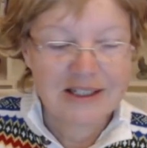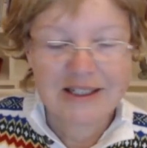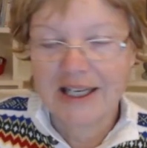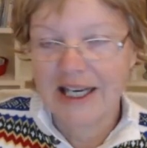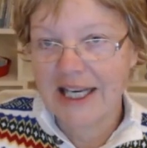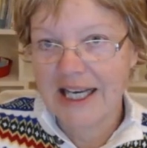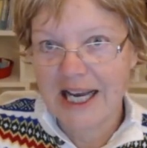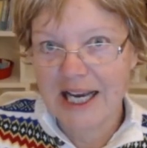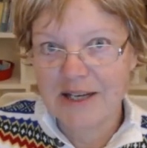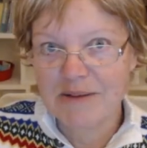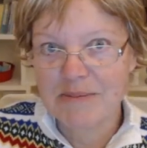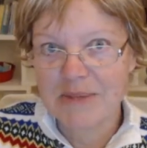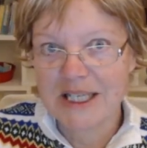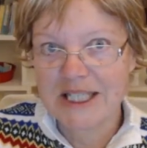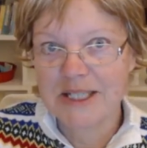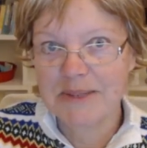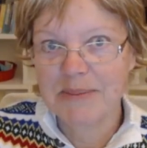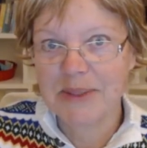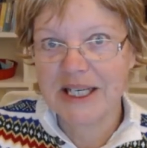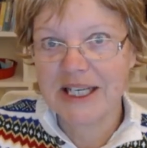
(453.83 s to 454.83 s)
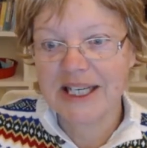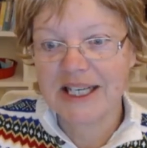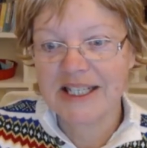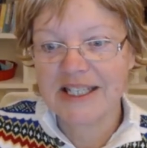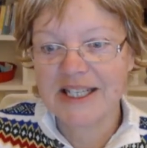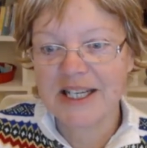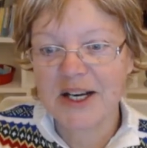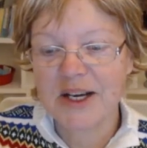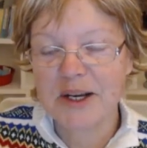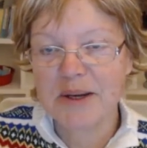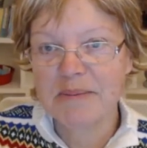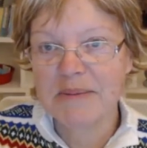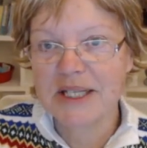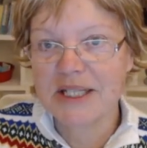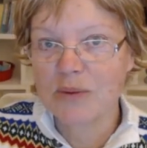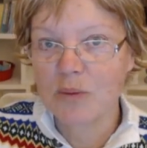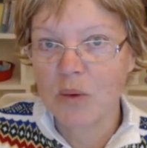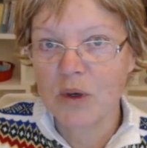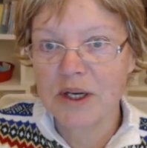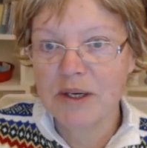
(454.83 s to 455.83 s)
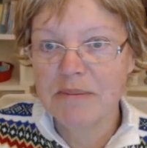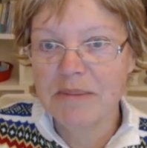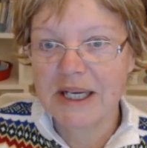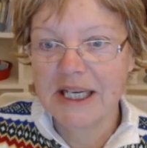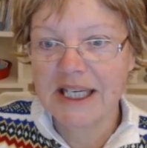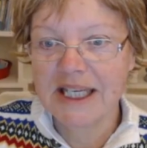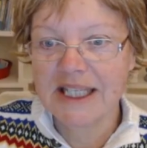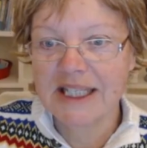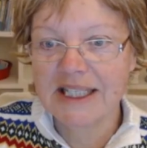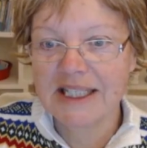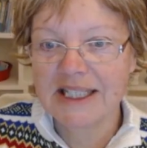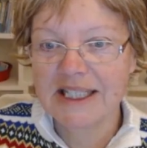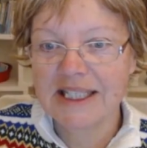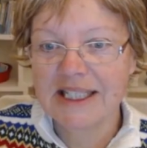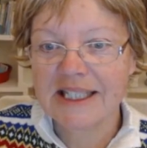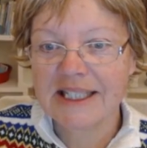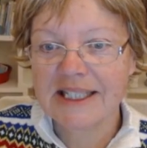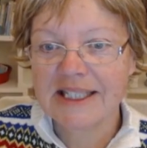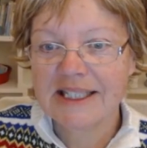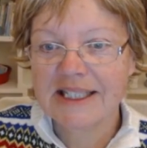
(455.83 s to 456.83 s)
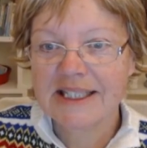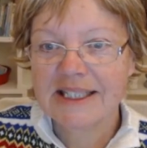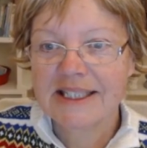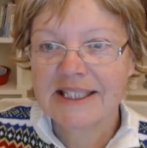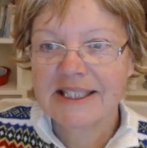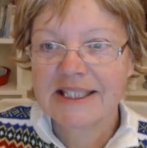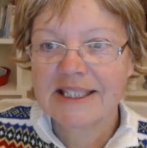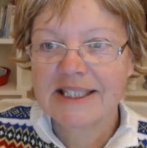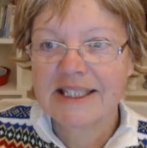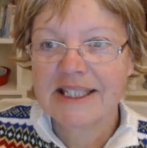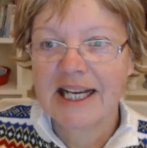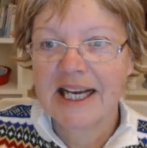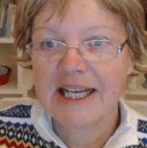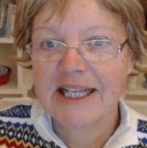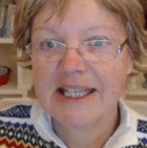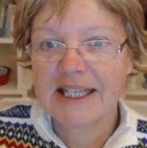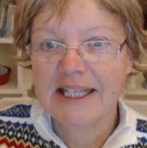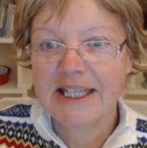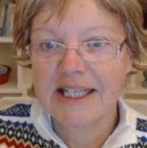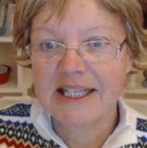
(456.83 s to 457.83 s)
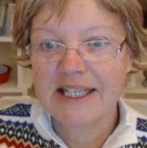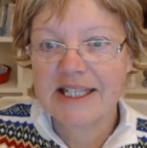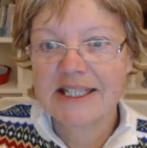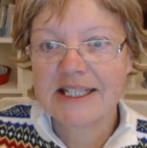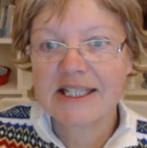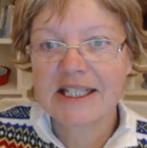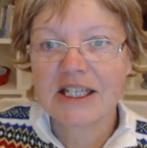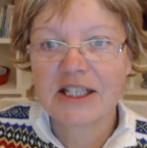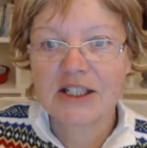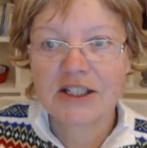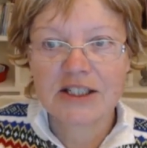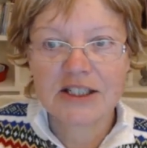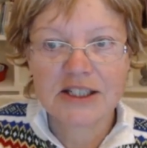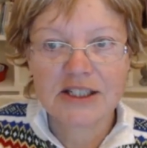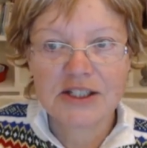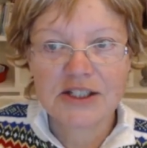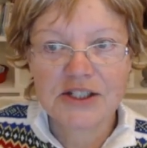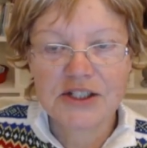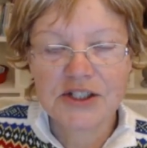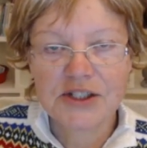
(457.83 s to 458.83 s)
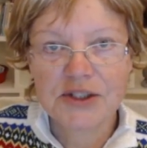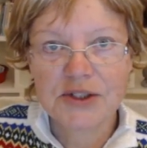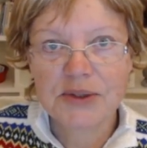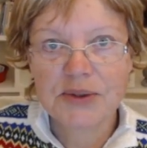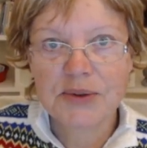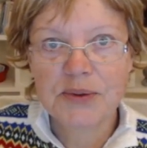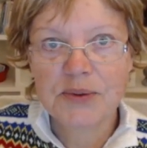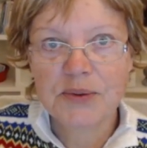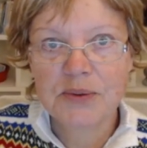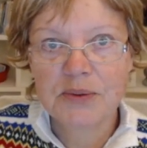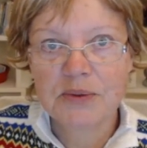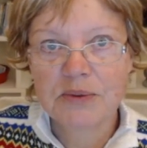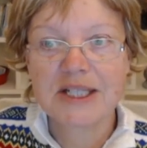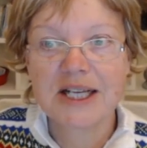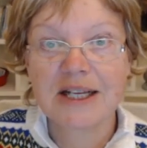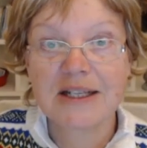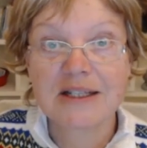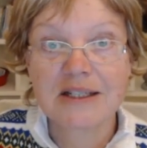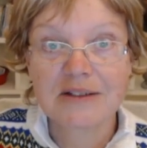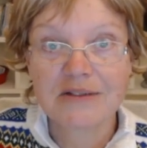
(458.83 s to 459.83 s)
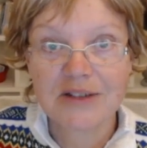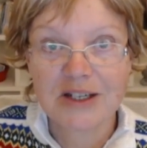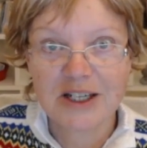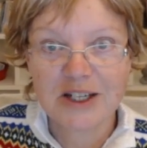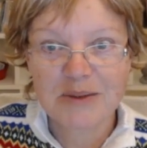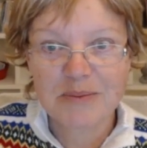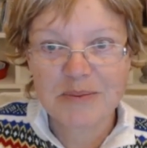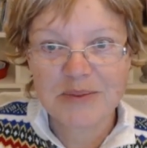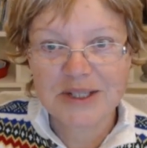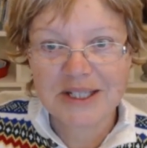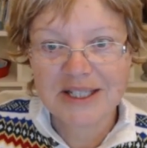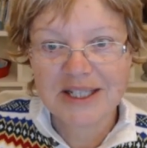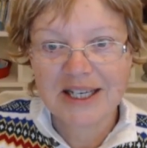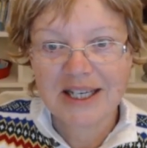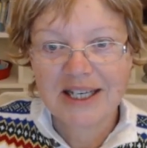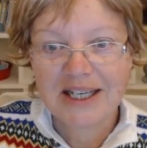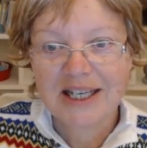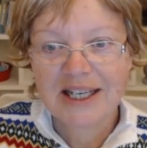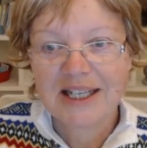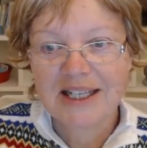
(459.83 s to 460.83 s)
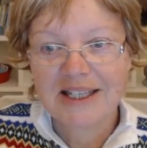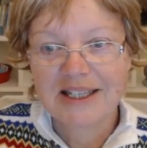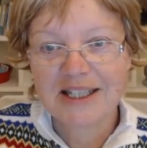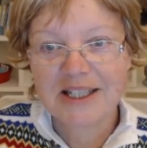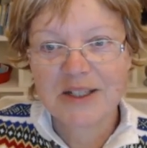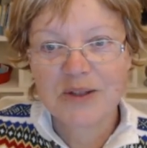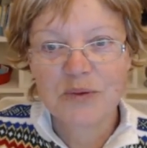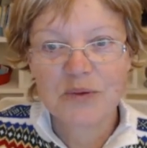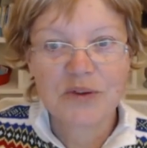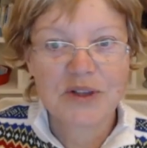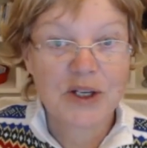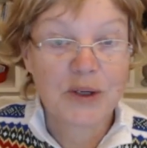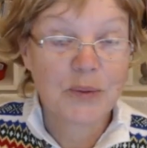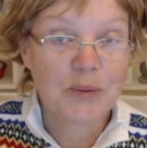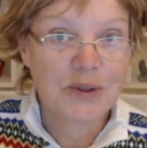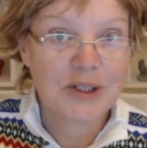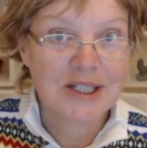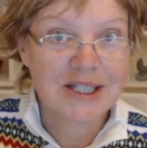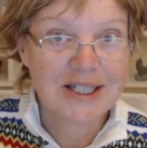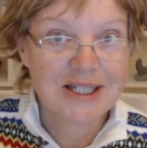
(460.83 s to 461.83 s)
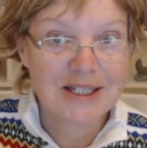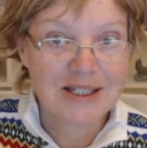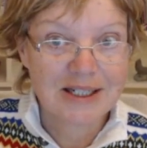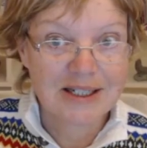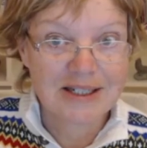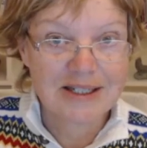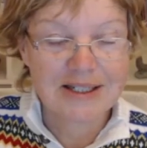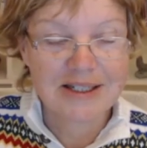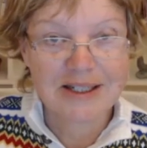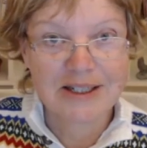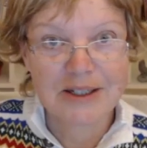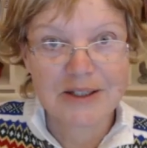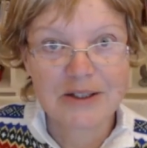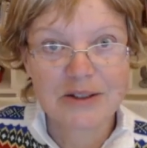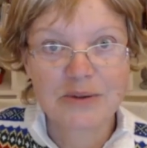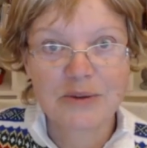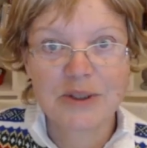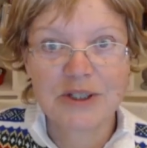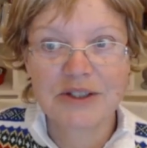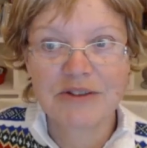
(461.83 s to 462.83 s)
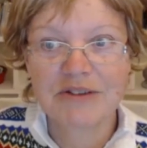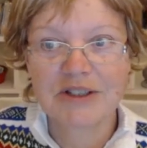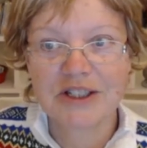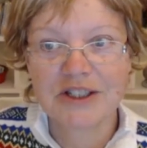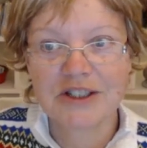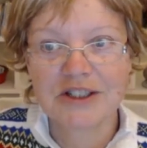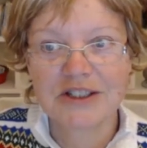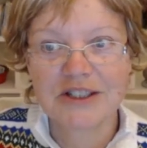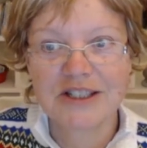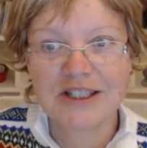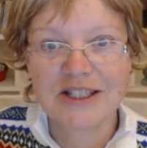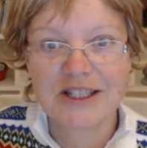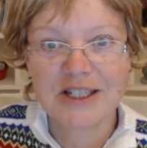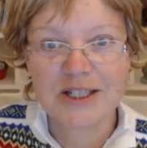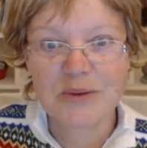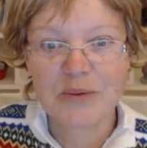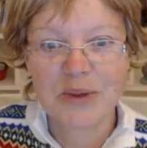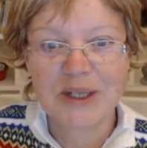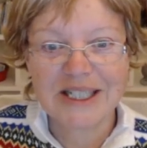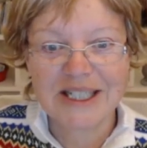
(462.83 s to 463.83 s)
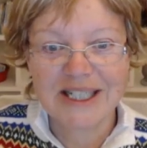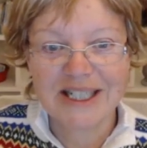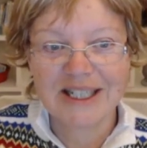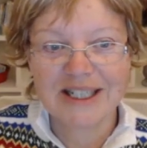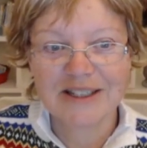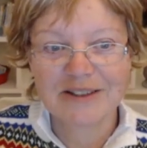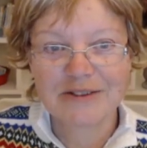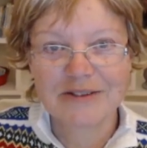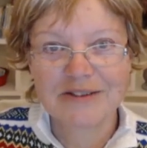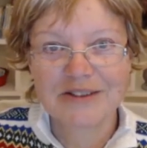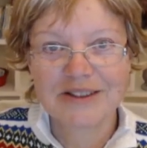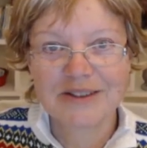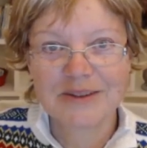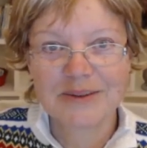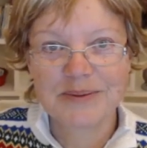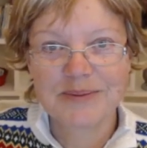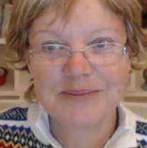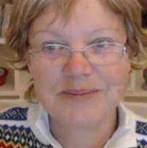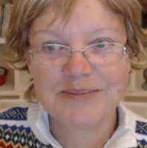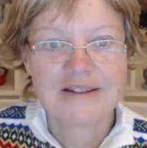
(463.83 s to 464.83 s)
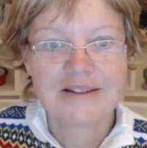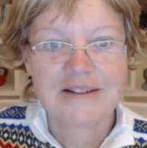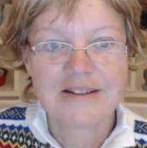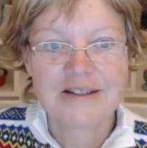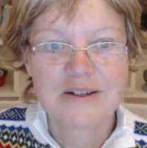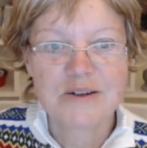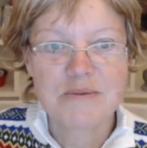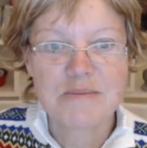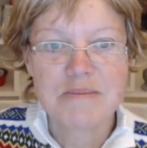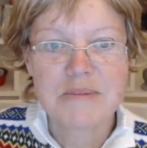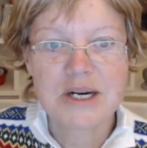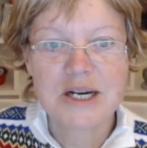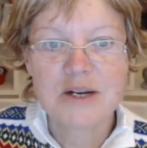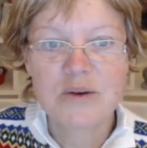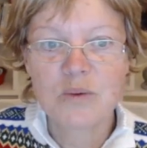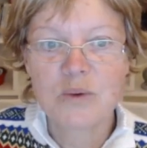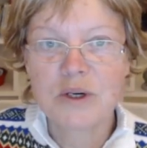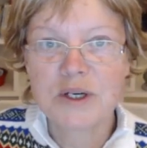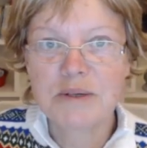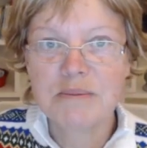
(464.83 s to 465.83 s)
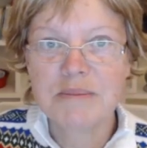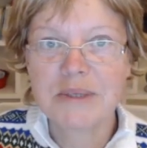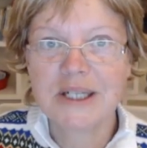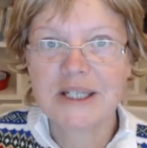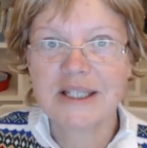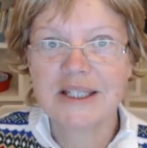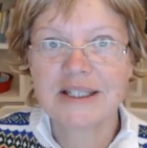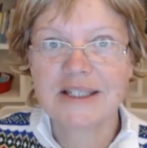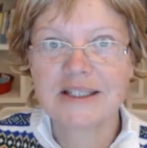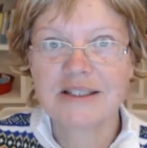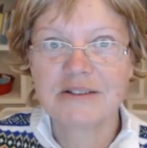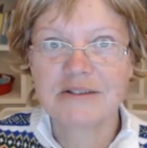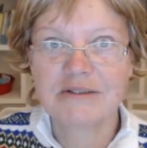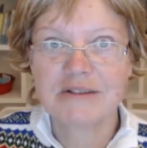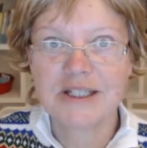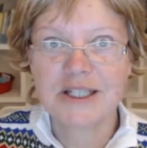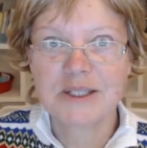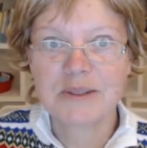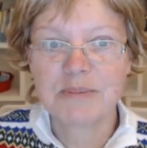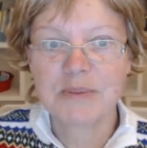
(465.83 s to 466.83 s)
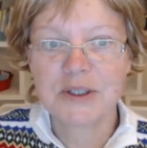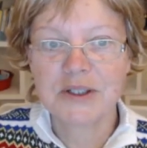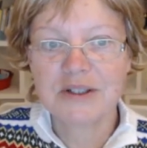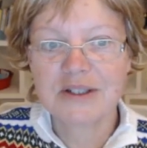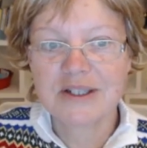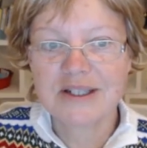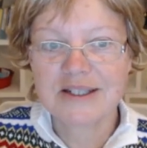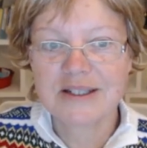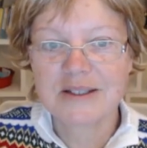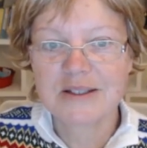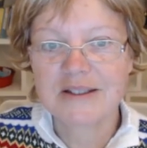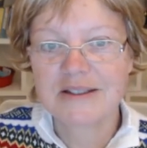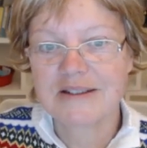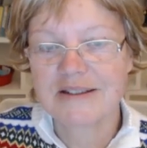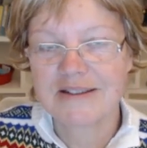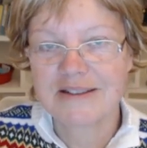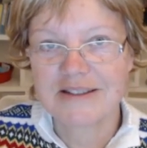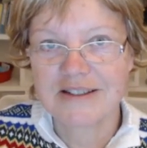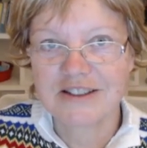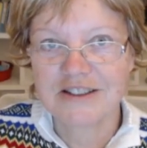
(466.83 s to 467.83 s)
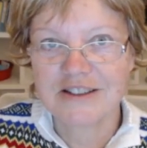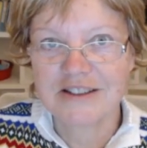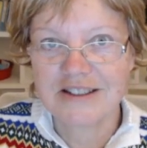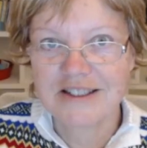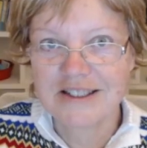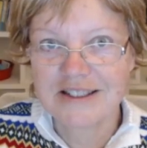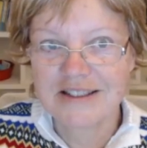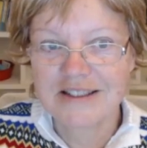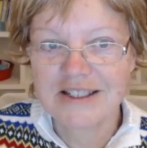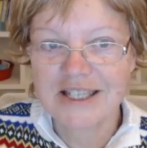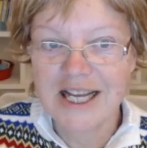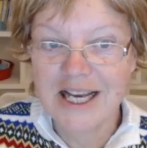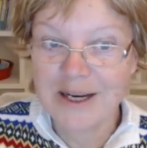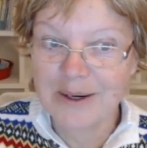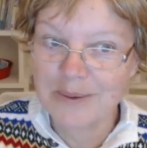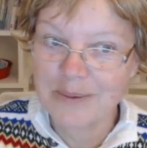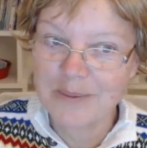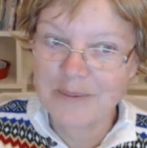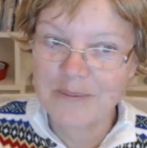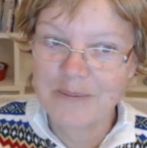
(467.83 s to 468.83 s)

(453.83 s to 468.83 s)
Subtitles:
Again, my speaking time is 1 minute, and these are the two sets of cups that we're discussing with regard to this wedding gift. So my 1 minute response starts now.